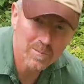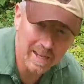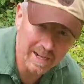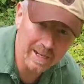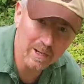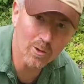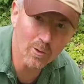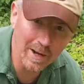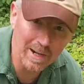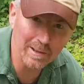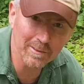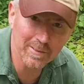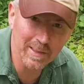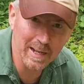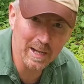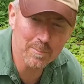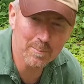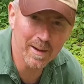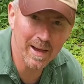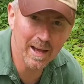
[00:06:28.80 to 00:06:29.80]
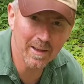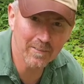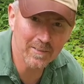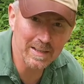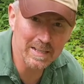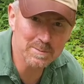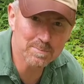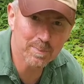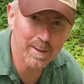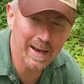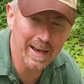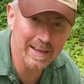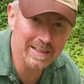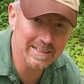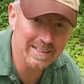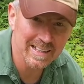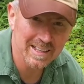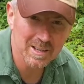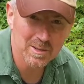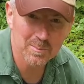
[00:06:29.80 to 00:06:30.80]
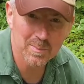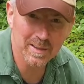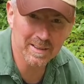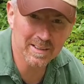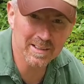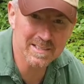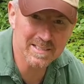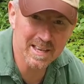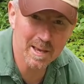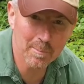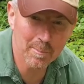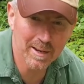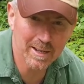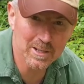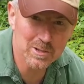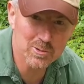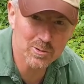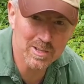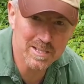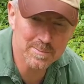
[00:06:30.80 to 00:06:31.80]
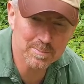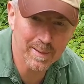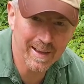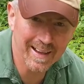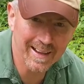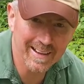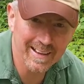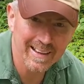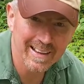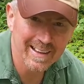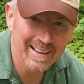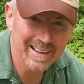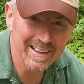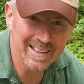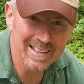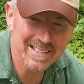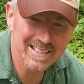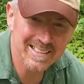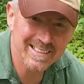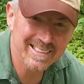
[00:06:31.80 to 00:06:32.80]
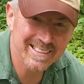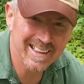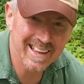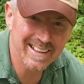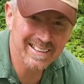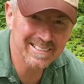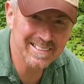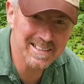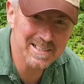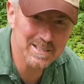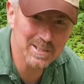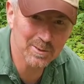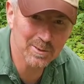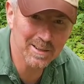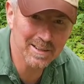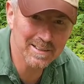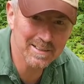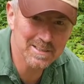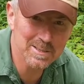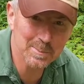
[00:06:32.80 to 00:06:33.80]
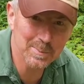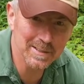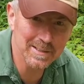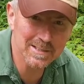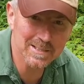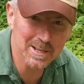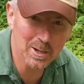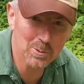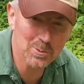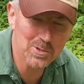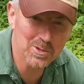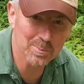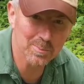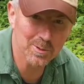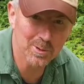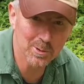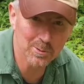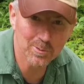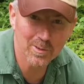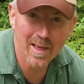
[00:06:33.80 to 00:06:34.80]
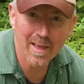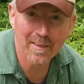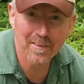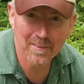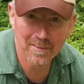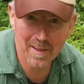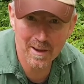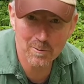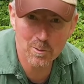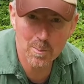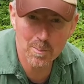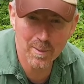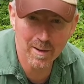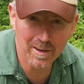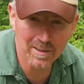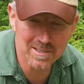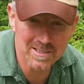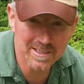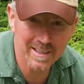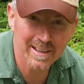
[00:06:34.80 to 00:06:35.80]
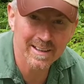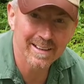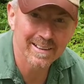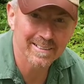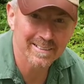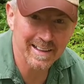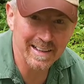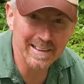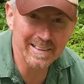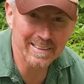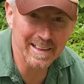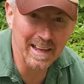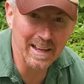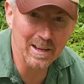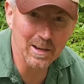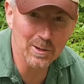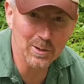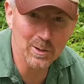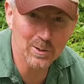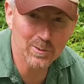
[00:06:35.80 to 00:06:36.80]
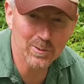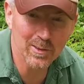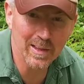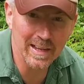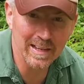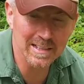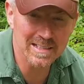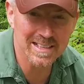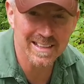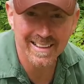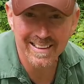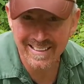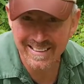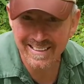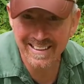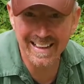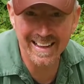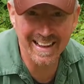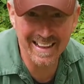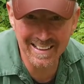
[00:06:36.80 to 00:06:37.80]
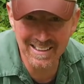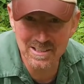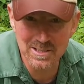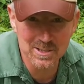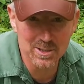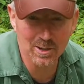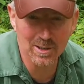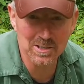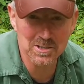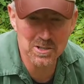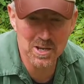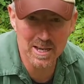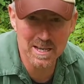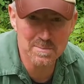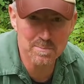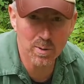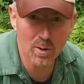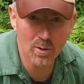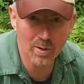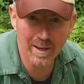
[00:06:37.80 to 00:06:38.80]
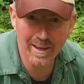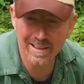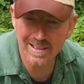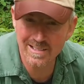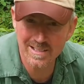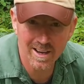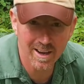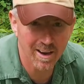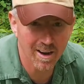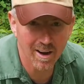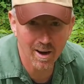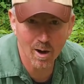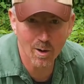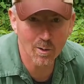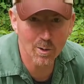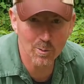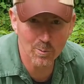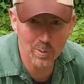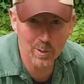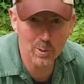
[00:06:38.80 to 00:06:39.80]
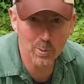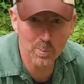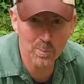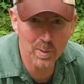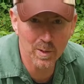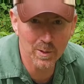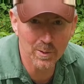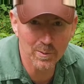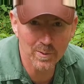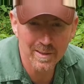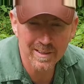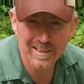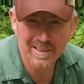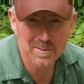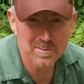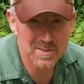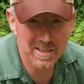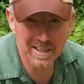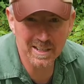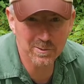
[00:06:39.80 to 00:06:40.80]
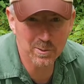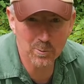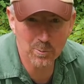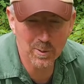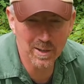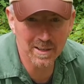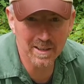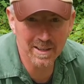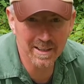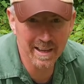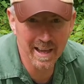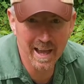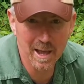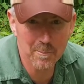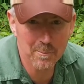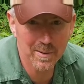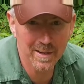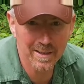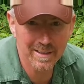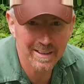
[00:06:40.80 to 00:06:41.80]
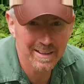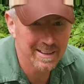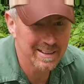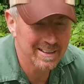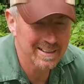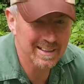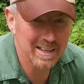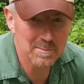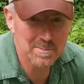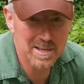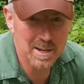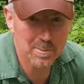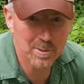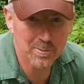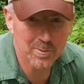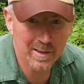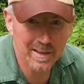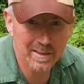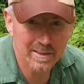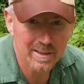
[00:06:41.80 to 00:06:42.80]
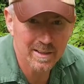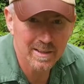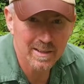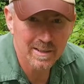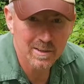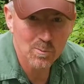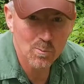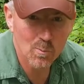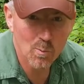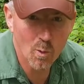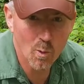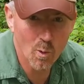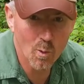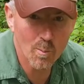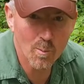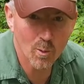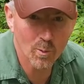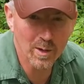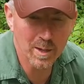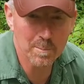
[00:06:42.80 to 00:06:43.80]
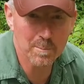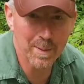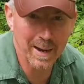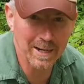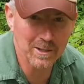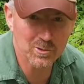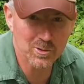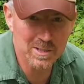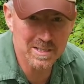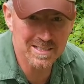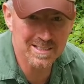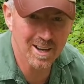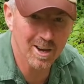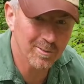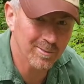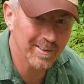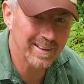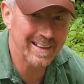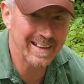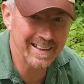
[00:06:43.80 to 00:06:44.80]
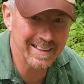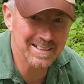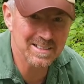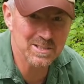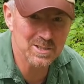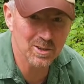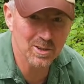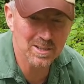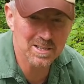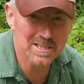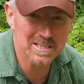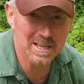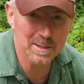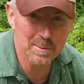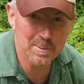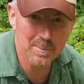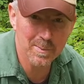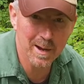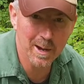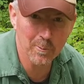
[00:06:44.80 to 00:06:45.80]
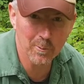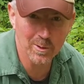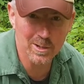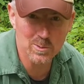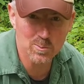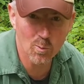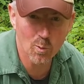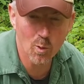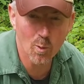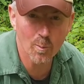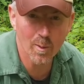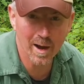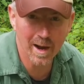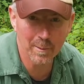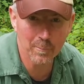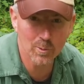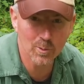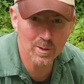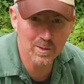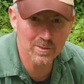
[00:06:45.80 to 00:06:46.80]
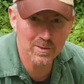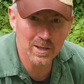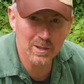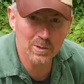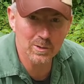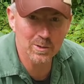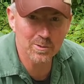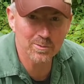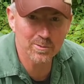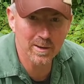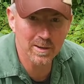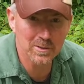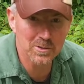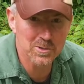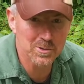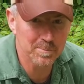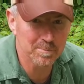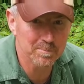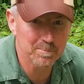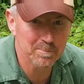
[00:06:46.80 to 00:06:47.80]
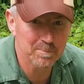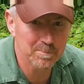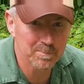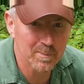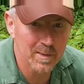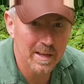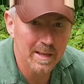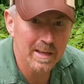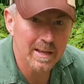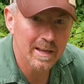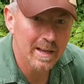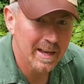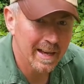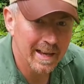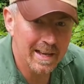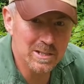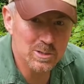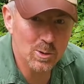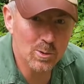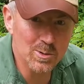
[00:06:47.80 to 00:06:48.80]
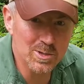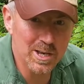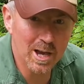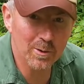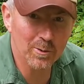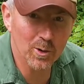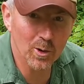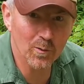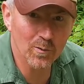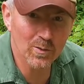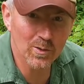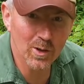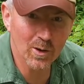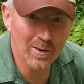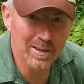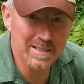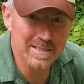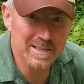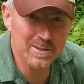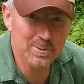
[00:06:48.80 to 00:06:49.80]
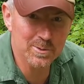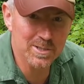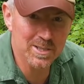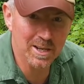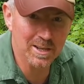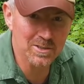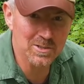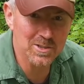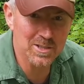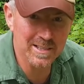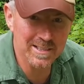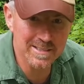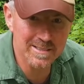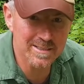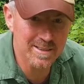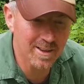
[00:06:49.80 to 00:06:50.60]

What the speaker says: Now the great thing about these bags, because they're military spec, is they're designed to be soldier proof. They're robust. They think of good things. The inside chest pockets are a real boon, particularly for winter camping. Keeps everything warm, all your battery stuff inside sleeping bag where it's warm and will continue to function. It's also got nice little touches